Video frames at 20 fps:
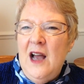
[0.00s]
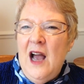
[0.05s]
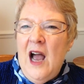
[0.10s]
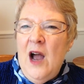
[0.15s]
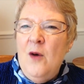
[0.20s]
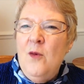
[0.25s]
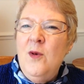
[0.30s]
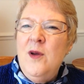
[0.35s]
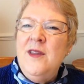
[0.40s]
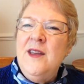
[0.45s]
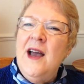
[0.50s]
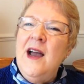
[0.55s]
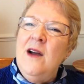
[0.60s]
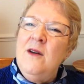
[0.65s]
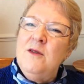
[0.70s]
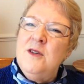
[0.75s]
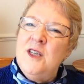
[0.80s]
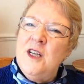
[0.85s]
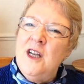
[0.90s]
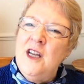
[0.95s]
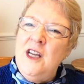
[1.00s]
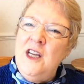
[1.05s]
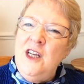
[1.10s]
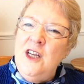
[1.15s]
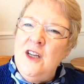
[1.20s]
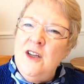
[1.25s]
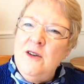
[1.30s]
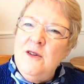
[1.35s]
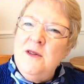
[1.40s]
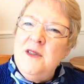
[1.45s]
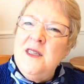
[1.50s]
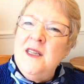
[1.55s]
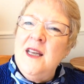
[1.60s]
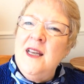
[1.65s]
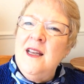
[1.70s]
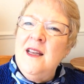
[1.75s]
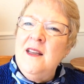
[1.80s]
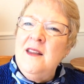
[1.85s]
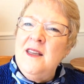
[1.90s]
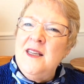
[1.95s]
And without
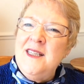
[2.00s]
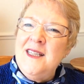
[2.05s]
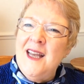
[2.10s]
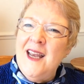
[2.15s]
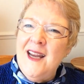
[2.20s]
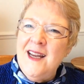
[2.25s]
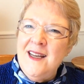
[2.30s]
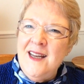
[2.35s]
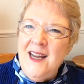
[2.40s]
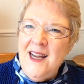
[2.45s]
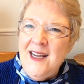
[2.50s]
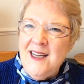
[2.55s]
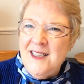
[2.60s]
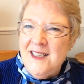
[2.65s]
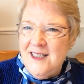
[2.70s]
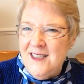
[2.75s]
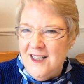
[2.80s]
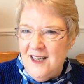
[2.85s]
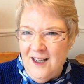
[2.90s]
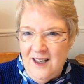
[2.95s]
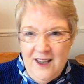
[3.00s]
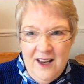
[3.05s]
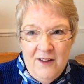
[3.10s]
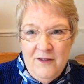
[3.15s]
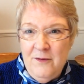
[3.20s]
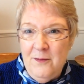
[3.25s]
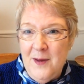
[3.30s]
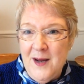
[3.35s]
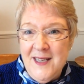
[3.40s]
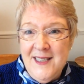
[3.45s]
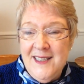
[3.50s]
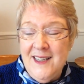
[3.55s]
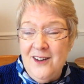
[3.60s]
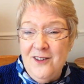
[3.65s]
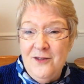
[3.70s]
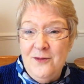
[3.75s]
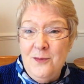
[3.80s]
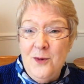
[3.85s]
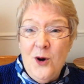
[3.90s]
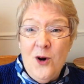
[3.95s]
using the techniques to love
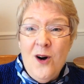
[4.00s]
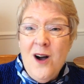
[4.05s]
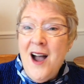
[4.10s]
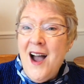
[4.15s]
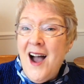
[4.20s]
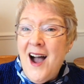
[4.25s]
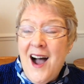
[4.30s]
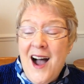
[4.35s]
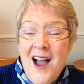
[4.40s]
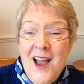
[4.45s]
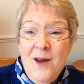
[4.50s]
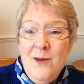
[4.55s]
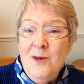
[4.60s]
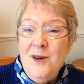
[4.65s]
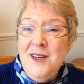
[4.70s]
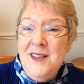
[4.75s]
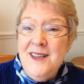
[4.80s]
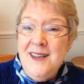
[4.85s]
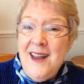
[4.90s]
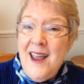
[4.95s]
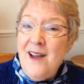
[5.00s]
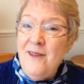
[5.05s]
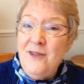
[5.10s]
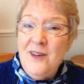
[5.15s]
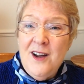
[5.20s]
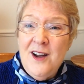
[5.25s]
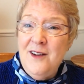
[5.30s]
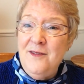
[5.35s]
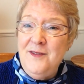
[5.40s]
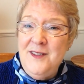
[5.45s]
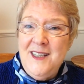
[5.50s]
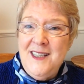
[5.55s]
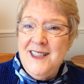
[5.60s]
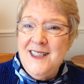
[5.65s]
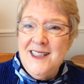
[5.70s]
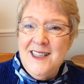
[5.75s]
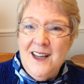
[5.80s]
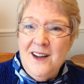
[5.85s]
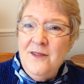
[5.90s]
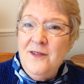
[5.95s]
myself more, I would never have
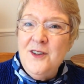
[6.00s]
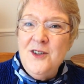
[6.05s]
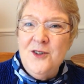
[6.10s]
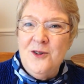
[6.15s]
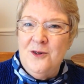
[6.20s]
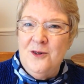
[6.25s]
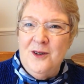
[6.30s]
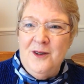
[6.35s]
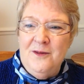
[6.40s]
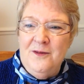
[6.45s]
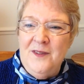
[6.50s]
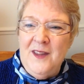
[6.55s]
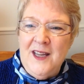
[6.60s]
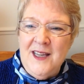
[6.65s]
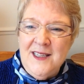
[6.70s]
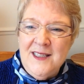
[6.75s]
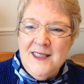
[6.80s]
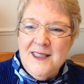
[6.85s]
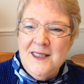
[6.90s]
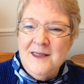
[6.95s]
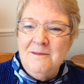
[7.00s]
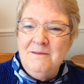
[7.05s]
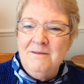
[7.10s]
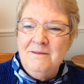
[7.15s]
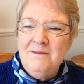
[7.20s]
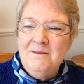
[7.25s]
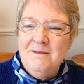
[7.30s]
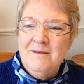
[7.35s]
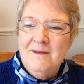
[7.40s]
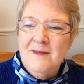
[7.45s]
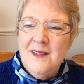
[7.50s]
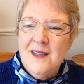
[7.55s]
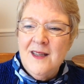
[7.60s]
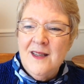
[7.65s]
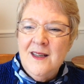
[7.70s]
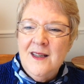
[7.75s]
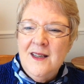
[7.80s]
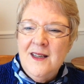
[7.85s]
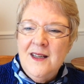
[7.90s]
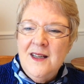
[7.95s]
discovered all of this.
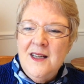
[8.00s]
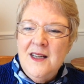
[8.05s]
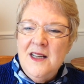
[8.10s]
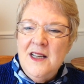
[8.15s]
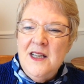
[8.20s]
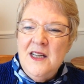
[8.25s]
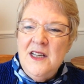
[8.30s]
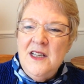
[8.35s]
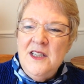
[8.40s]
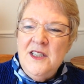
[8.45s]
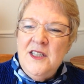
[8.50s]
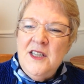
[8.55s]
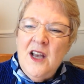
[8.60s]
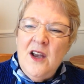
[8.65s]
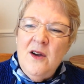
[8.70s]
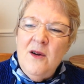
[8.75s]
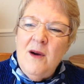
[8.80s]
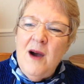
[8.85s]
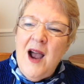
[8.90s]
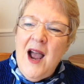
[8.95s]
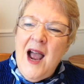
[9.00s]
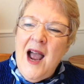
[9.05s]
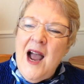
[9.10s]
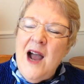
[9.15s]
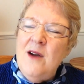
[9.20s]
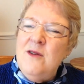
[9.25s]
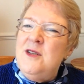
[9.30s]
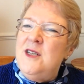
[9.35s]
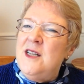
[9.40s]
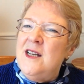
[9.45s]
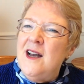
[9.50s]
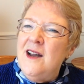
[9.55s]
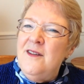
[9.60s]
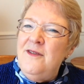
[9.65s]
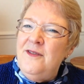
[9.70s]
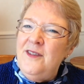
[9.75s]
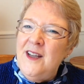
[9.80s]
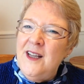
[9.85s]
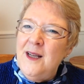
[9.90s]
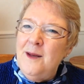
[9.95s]
So how did I
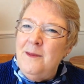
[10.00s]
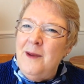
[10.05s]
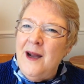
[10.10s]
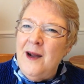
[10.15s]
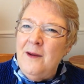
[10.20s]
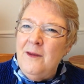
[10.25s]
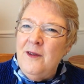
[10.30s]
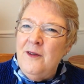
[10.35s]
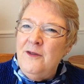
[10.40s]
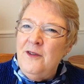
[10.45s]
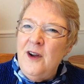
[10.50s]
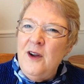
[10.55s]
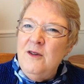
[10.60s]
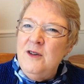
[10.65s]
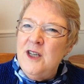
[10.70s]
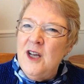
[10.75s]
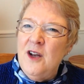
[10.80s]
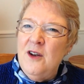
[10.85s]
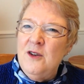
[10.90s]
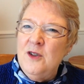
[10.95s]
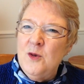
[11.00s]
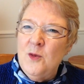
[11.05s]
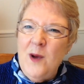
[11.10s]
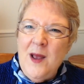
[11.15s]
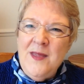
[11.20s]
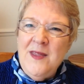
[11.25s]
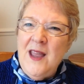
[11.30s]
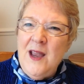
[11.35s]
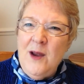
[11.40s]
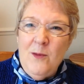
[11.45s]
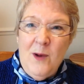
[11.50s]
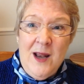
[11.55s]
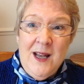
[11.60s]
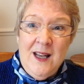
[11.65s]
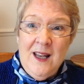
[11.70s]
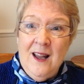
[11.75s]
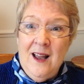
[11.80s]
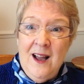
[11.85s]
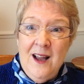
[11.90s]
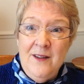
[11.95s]
feel about the photos when they went
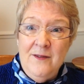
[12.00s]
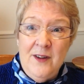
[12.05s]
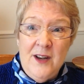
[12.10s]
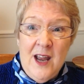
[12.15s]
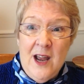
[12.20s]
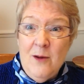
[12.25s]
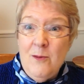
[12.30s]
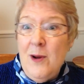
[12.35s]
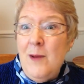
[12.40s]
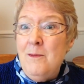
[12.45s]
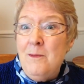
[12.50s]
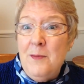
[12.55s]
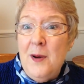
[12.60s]
live and I went